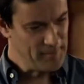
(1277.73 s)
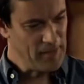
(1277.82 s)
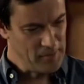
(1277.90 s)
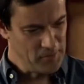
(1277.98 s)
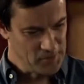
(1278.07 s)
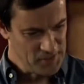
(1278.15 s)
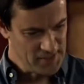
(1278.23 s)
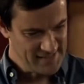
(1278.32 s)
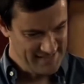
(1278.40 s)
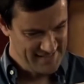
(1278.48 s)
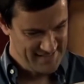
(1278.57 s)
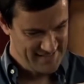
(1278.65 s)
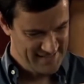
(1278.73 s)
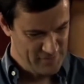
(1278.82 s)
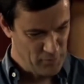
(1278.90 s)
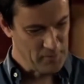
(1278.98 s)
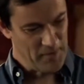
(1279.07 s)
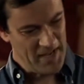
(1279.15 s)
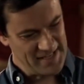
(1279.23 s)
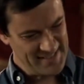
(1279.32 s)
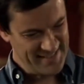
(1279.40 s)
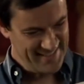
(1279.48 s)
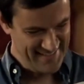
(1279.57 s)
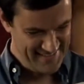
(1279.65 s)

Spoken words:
About the portrait. Want to buy it?